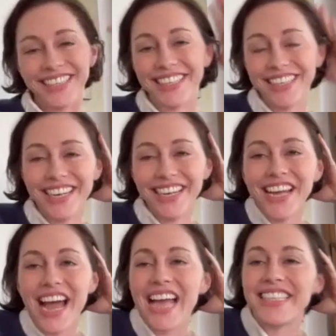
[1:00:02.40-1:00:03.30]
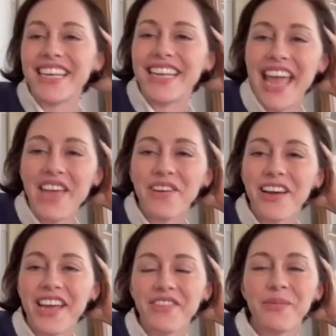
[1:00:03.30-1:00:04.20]
you say? Say? I said Eva
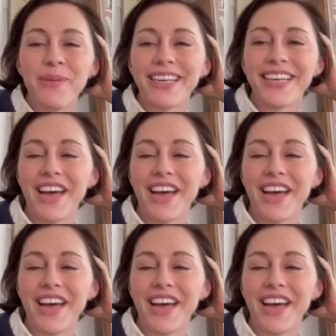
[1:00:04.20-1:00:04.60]
and Rebecca